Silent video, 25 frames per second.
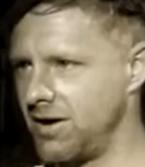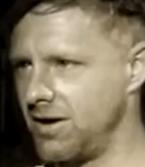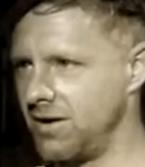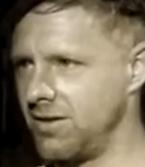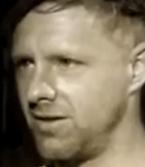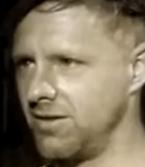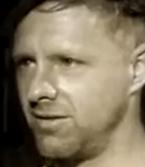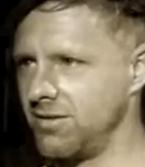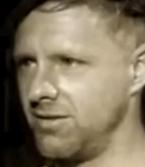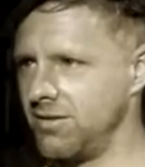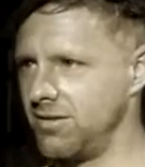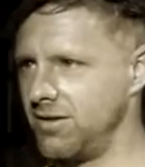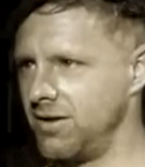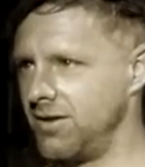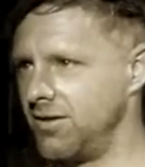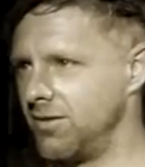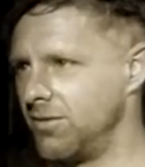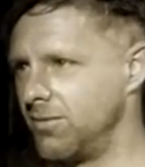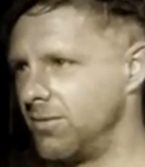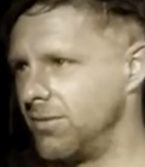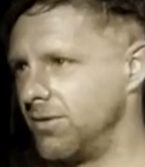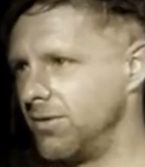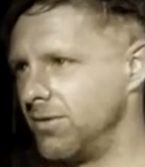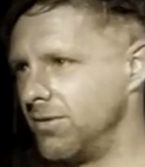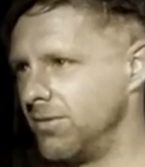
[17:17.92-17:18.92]
in the
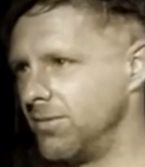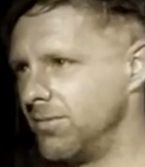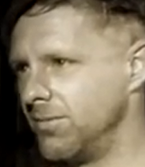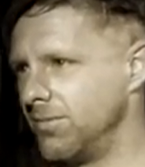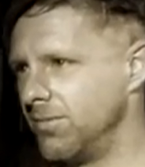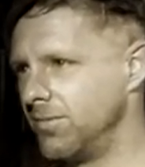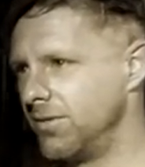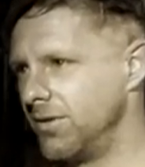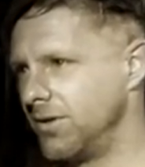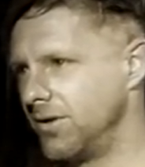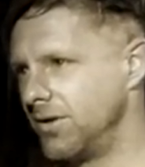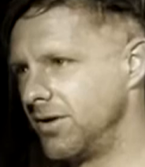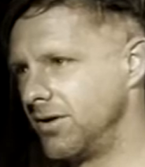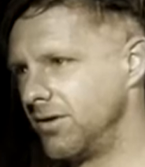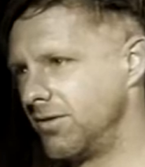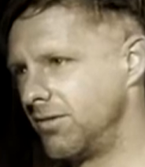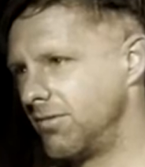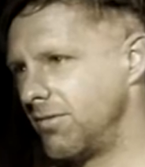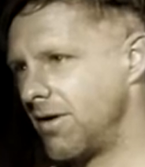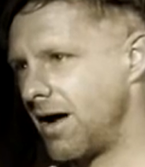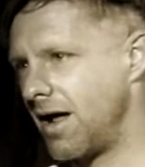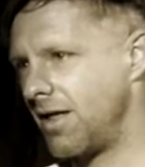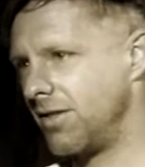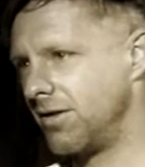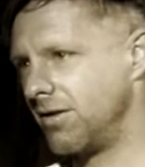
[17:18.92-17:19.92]
room
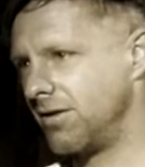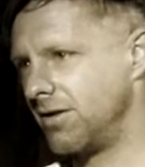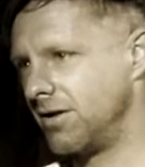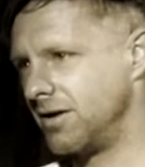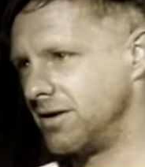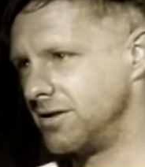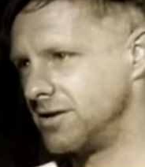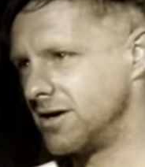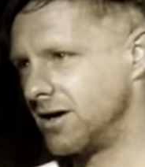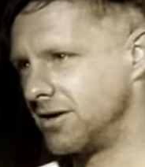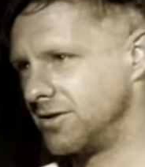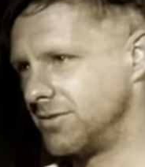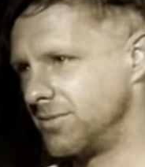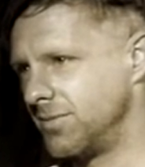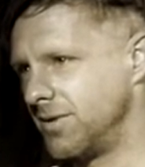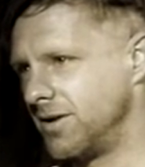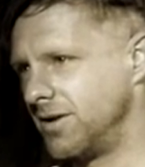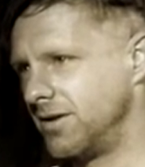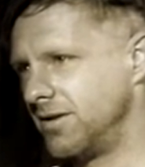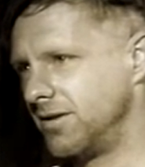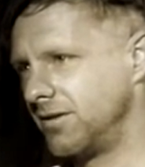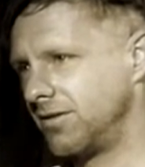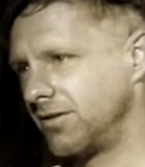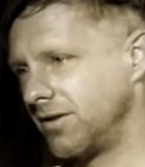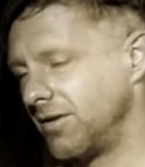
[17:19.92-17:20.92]
rather than
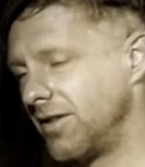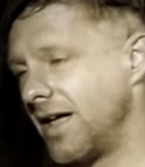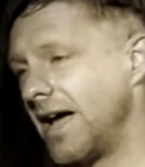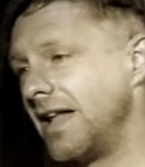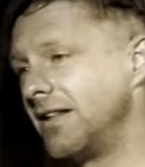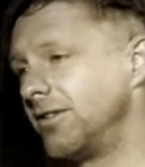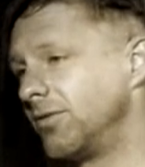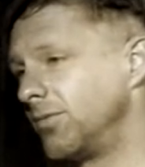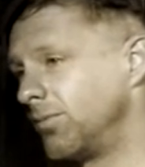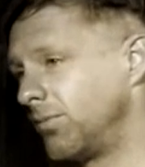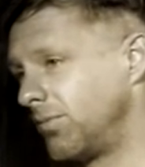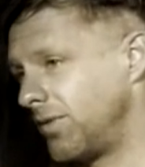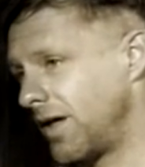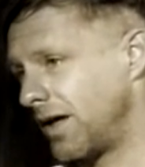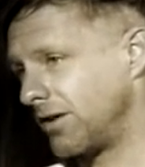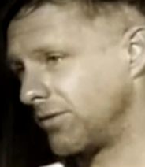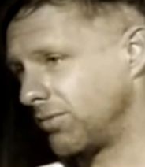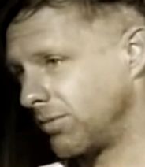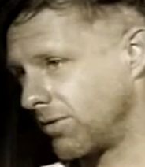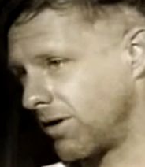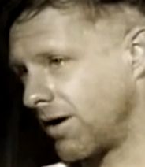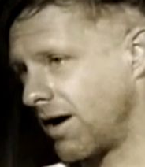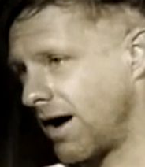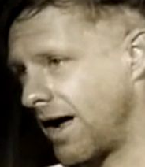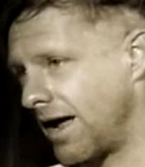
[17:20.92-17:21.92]
judgment. So that's
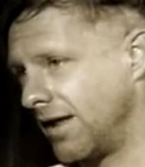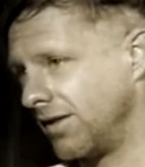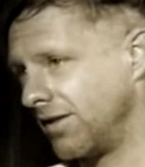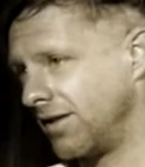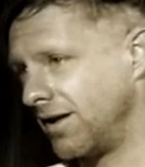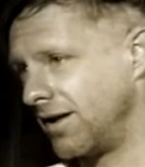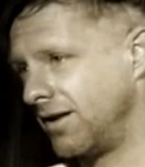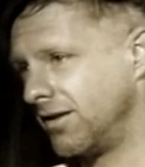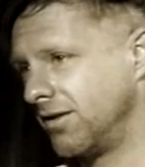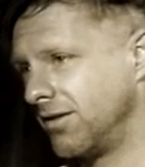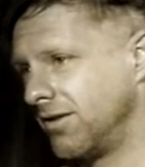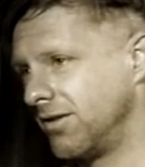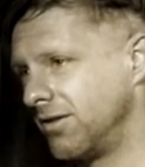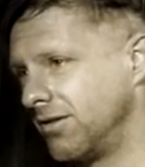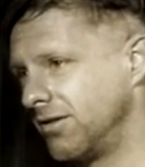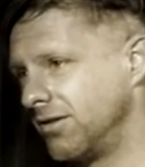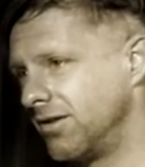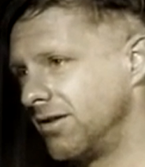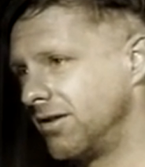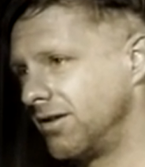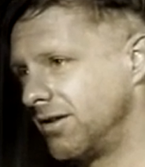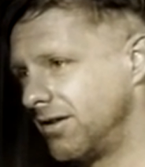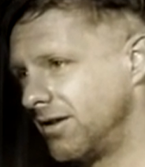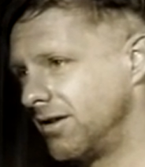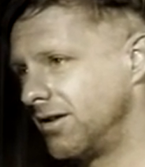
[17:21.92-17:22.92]
where I land on the,
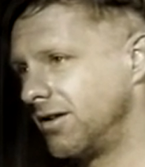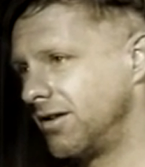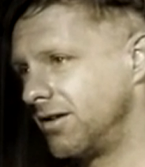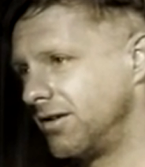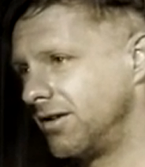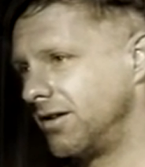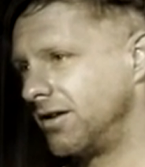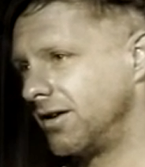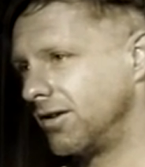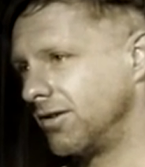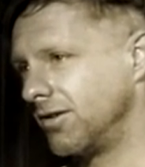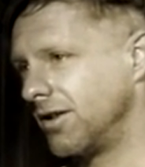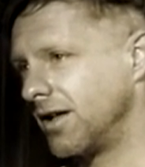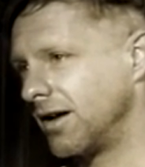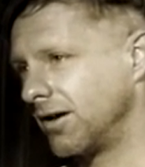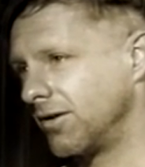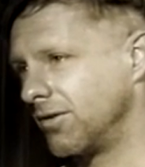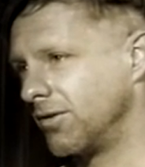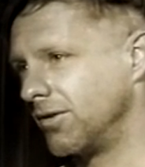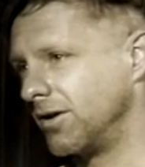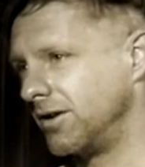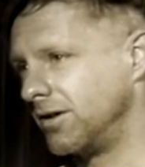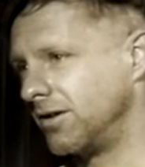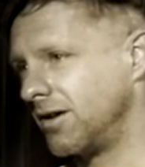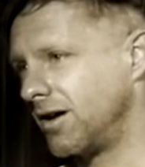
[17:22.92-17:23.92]
you know, that
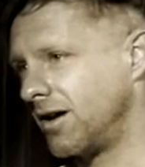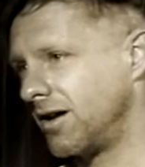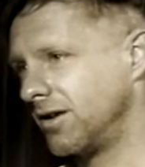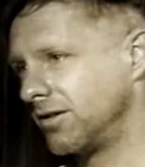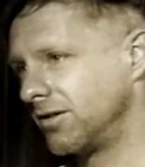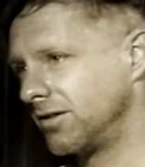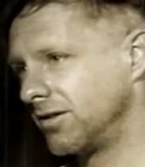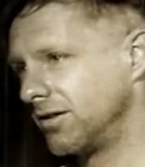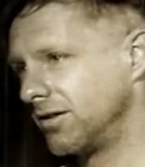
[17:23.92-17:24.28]
coin toss.